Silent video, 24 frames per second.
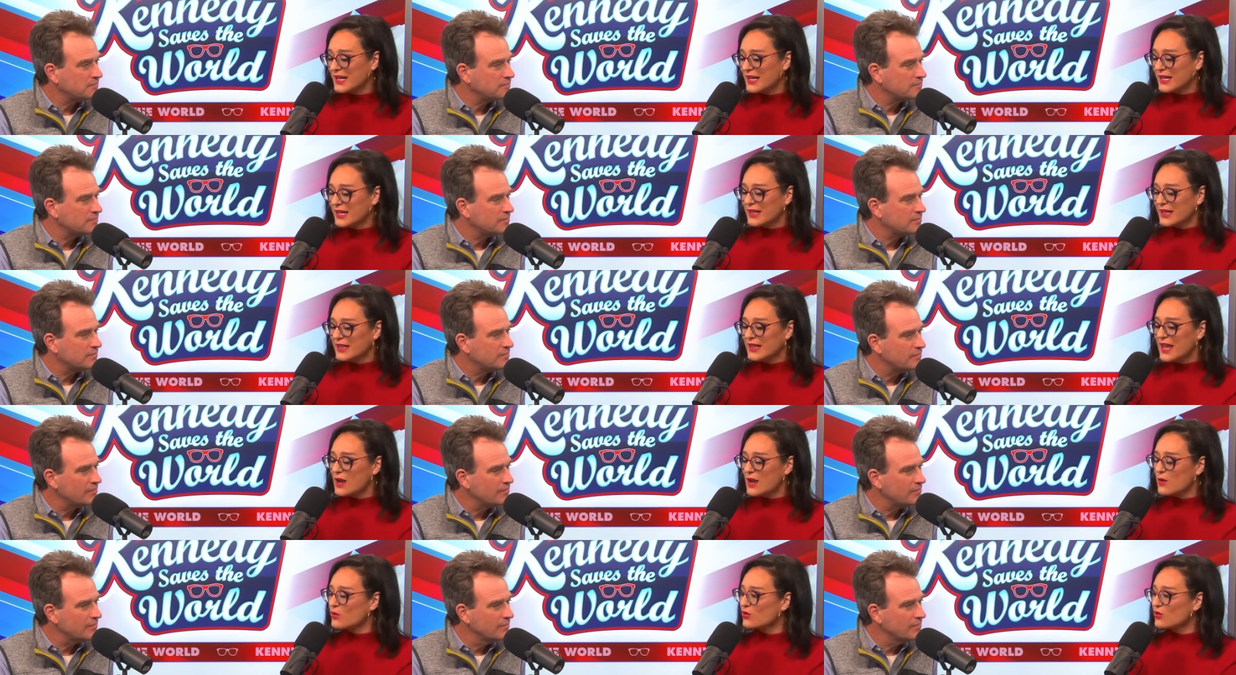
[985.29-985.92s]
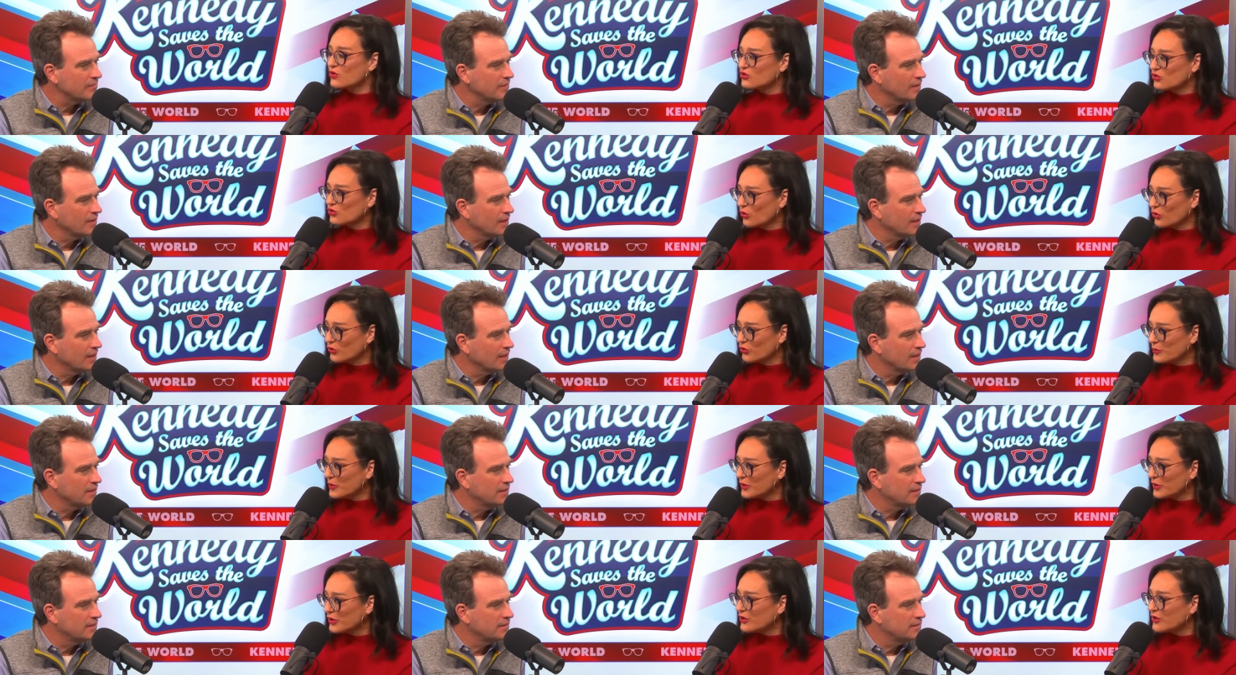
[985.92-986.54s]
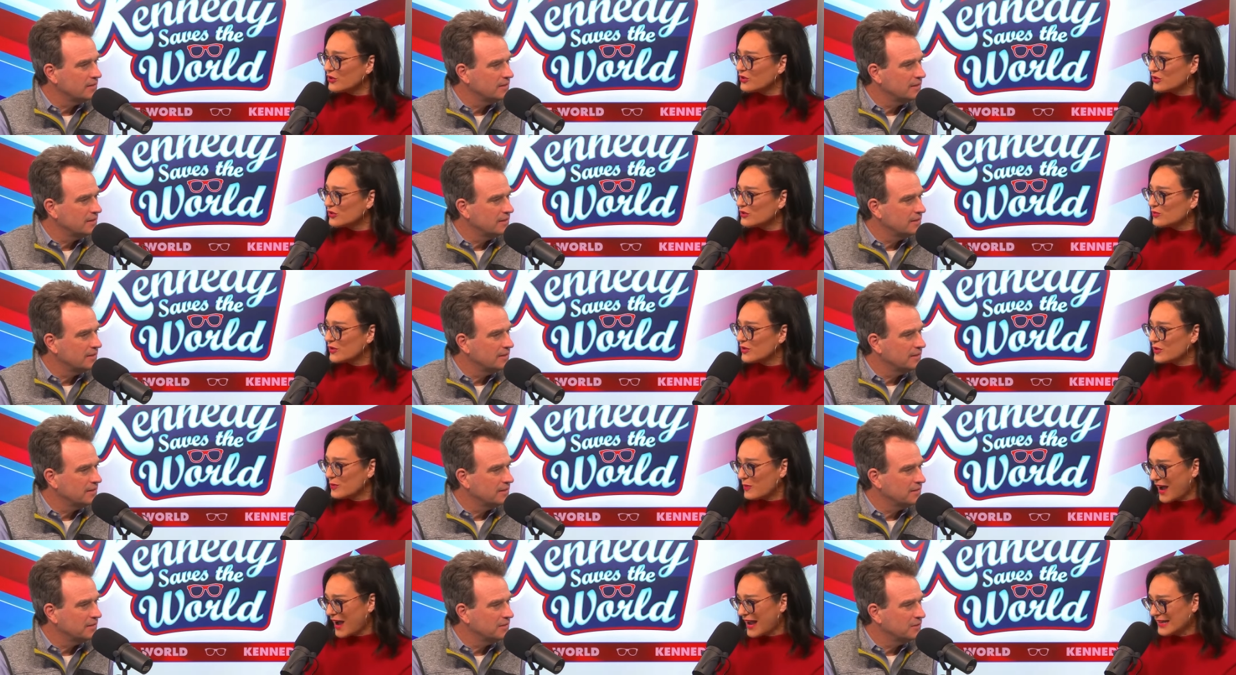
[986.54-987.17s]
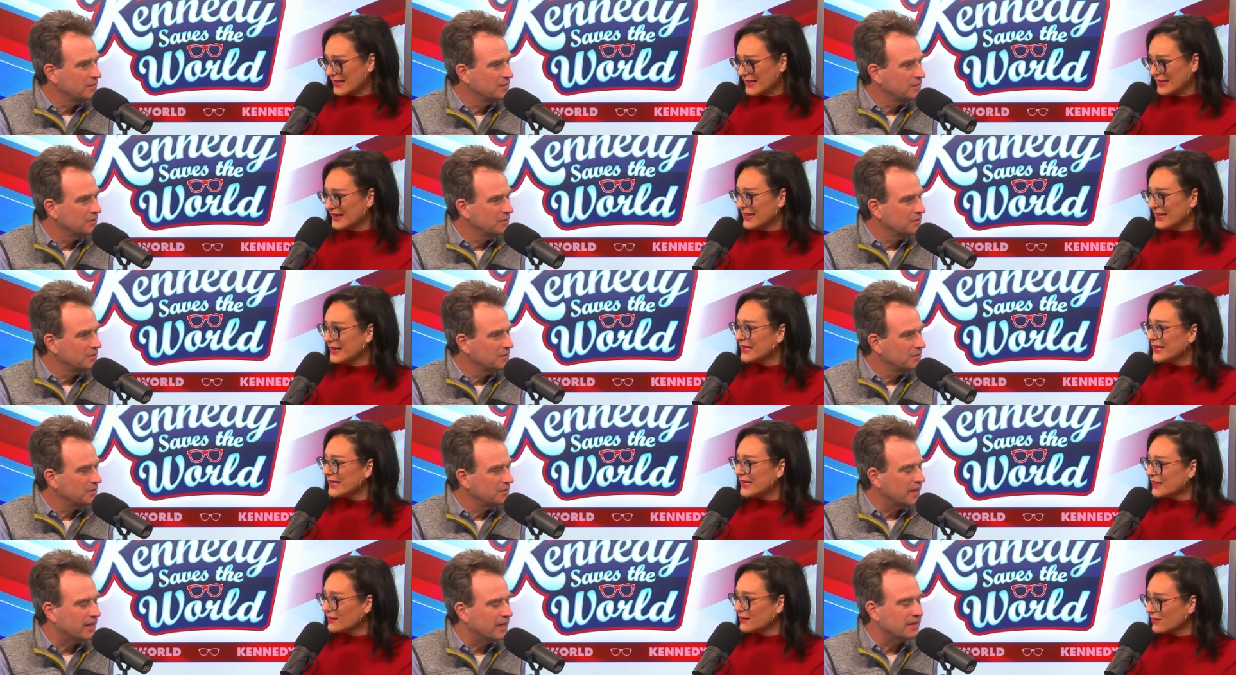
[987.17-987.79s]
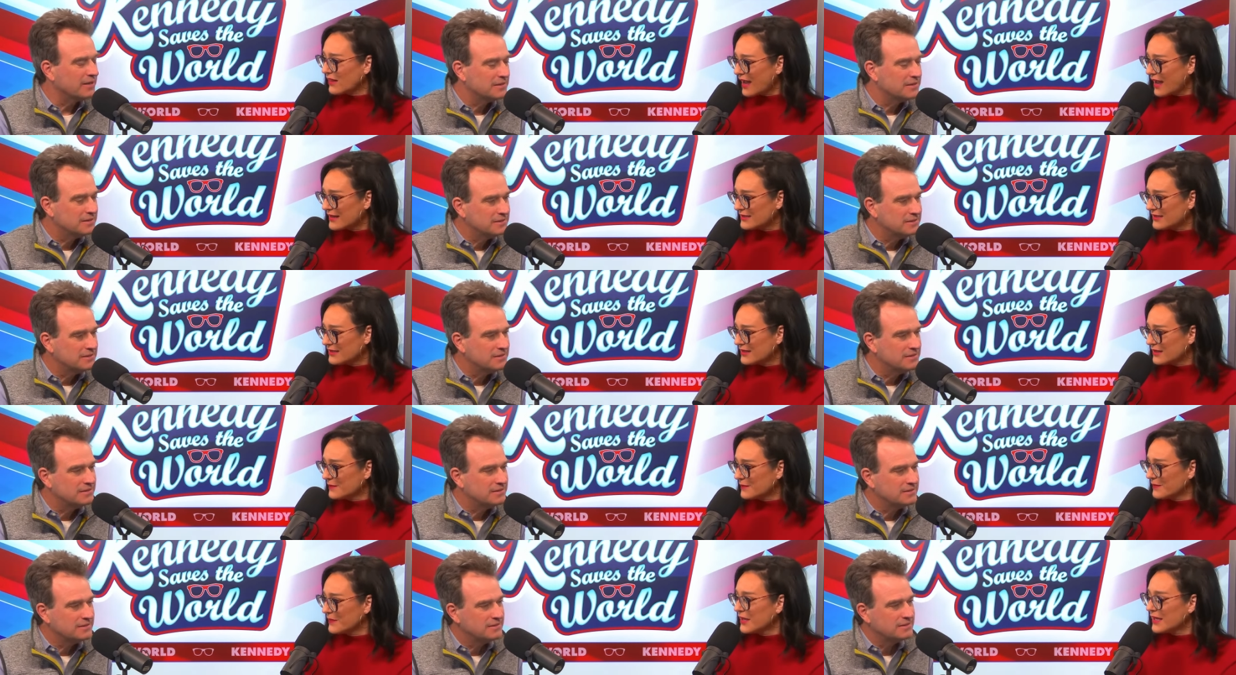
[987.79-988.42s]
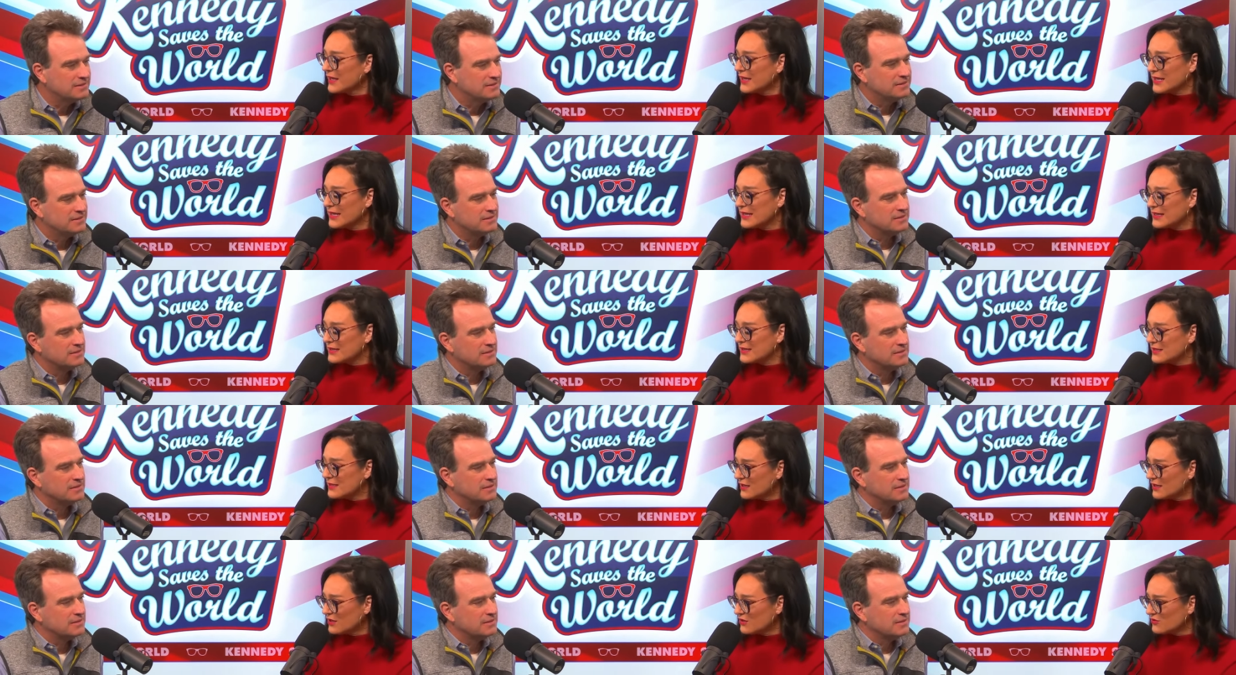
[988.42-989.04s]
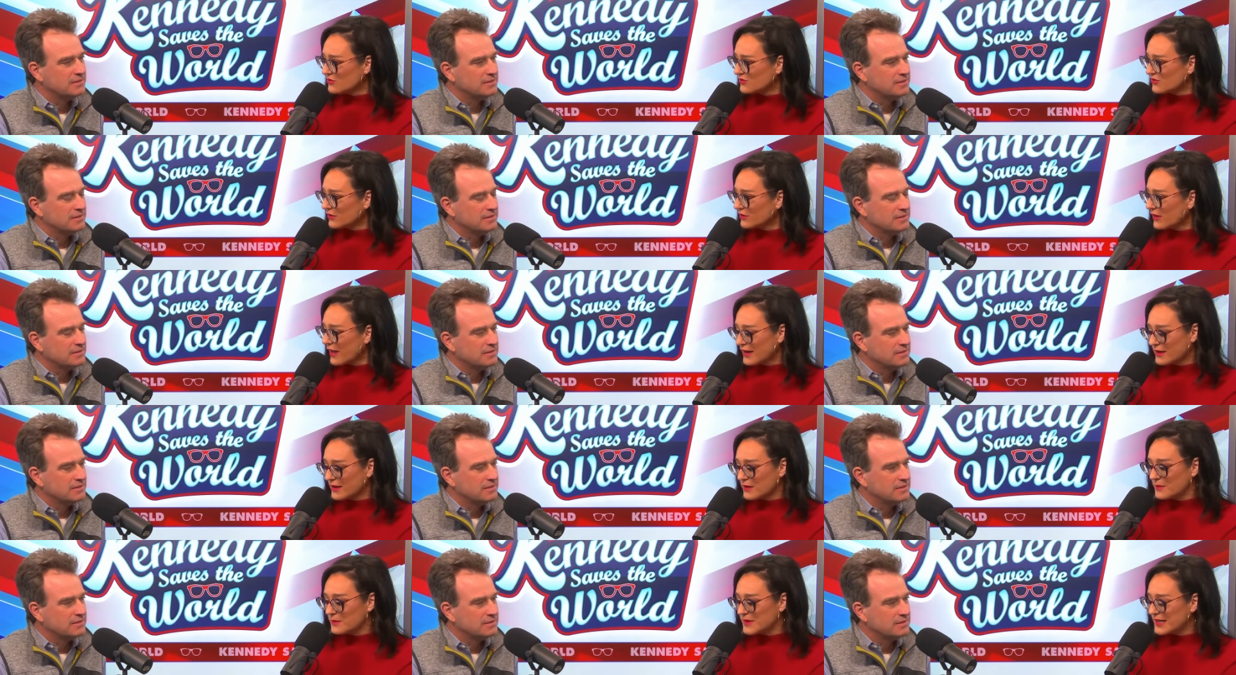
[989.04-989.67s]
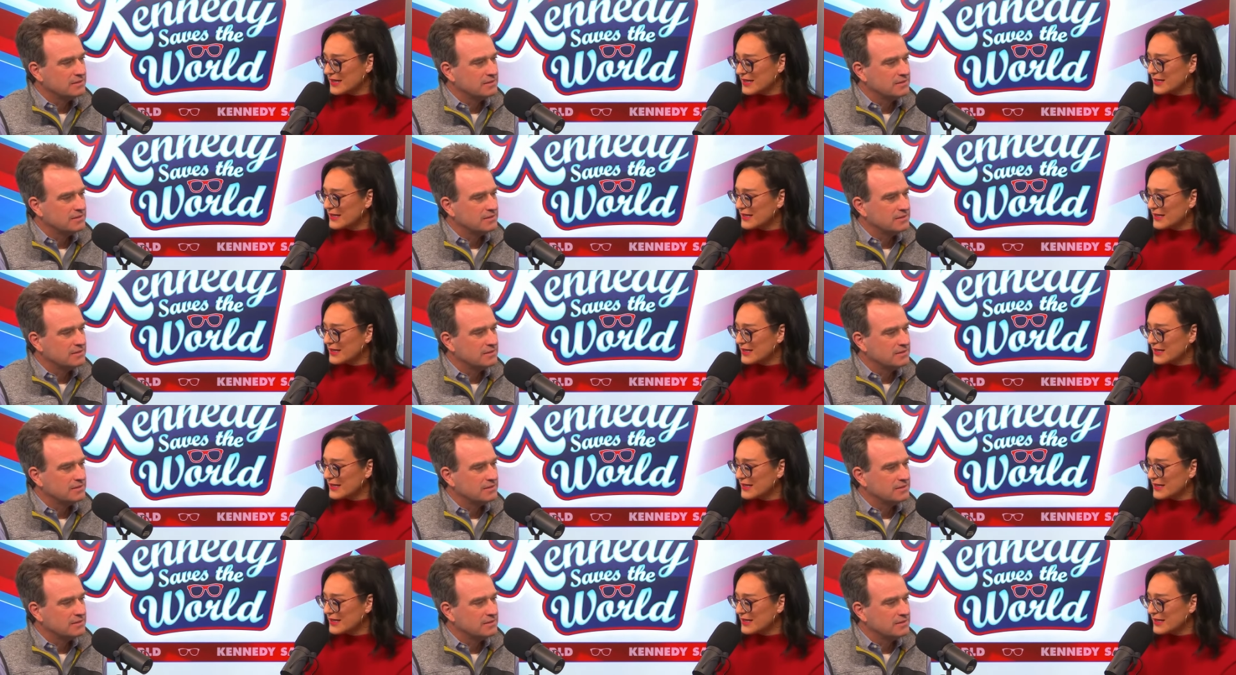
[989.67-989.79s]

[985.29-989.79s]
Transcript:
Speaker 1: they were sold a bill of goods with Biden. He yeah. lied to them. He continues to lie to them. He